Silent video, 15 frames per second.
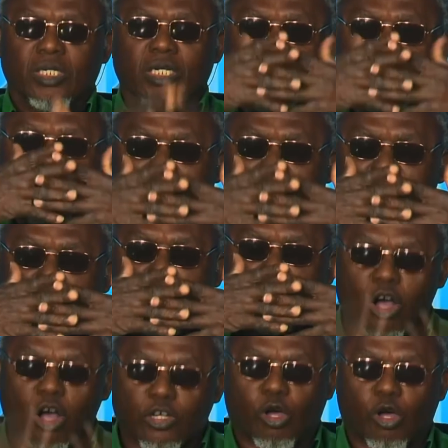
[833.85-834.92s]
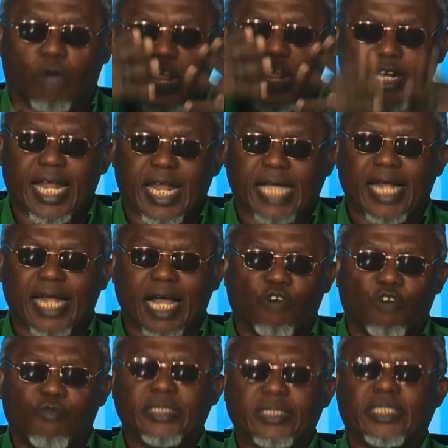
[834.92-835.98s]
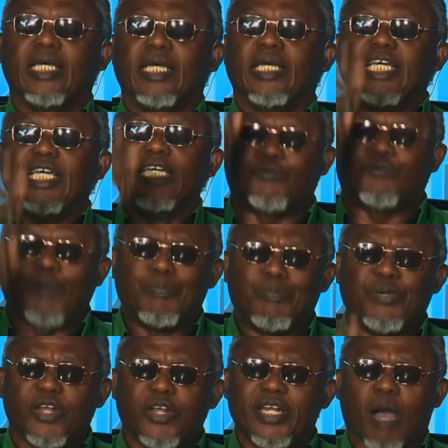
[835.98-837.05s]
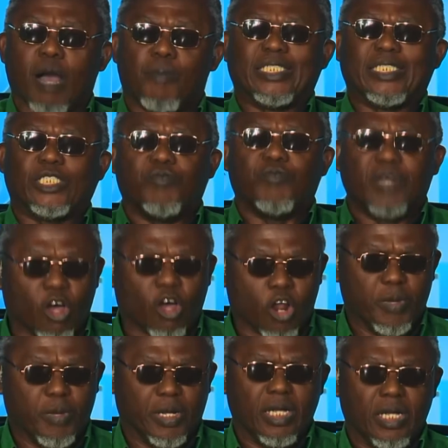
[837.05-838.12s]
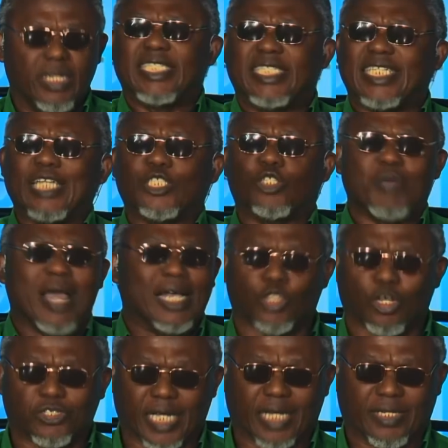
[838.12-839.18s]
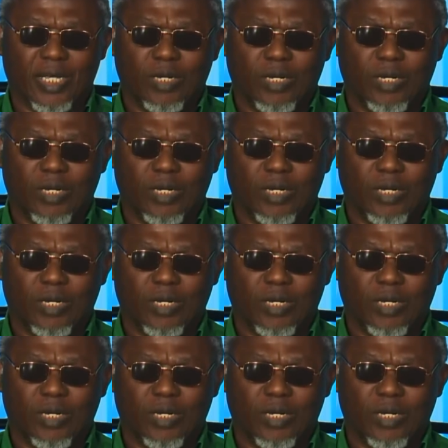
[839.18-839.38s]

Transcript: The, the, the cost of running Nigerian government is far beyond the capacity of the economy. This has to be adjusted.